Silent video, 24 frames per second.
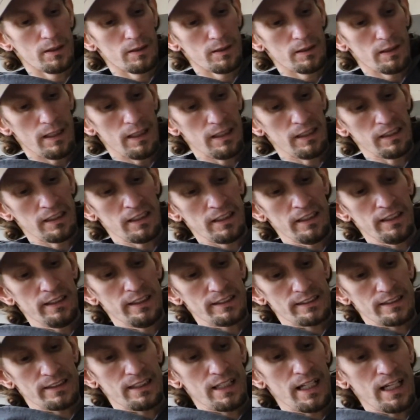and again
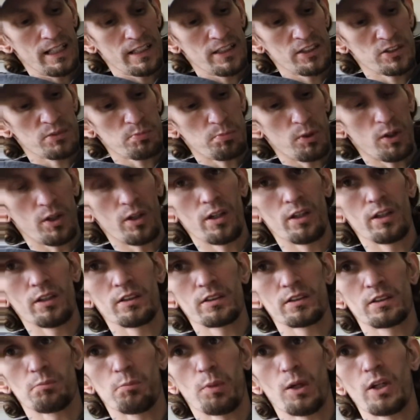it's a 9-inch bar.
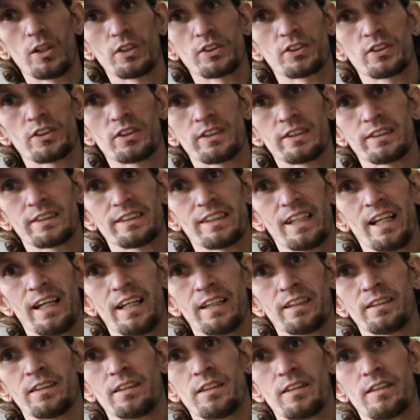The bars are in
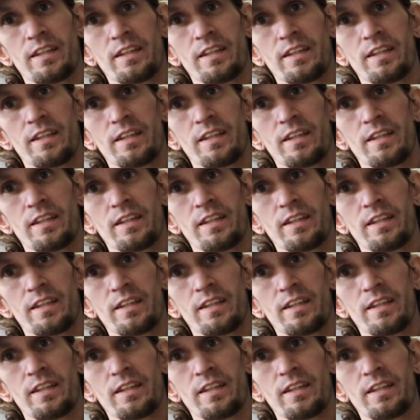sand.